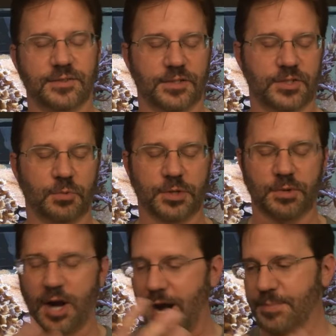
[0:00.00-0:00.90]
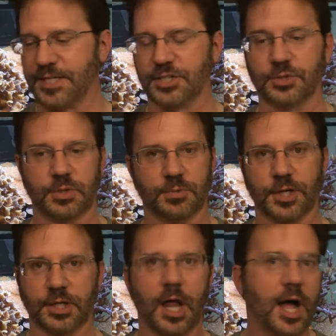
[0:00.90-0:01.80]
you know you want to wear eye protection you want to wear
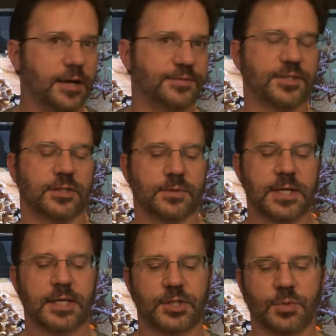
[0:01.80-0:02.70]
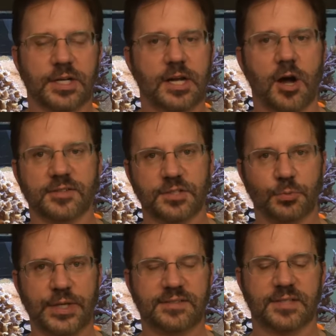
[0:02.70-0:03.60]
gloves you know you want to constantly
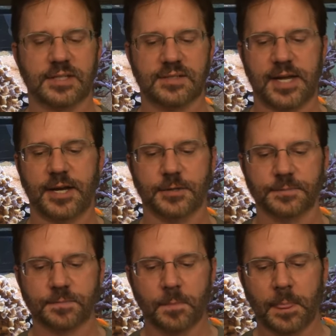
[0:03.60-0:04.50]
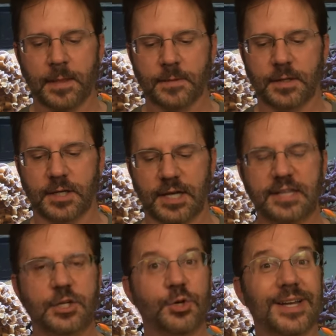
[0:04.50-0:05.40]
rinse things down uh, and
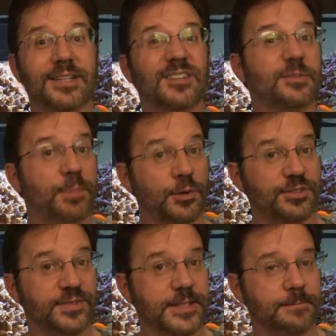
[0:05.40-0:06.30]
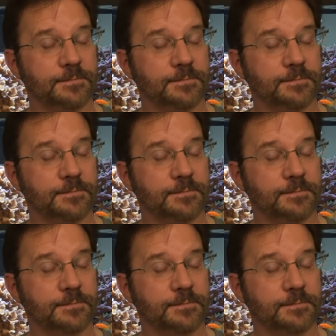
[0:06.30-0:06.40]
then you got to dispose of it.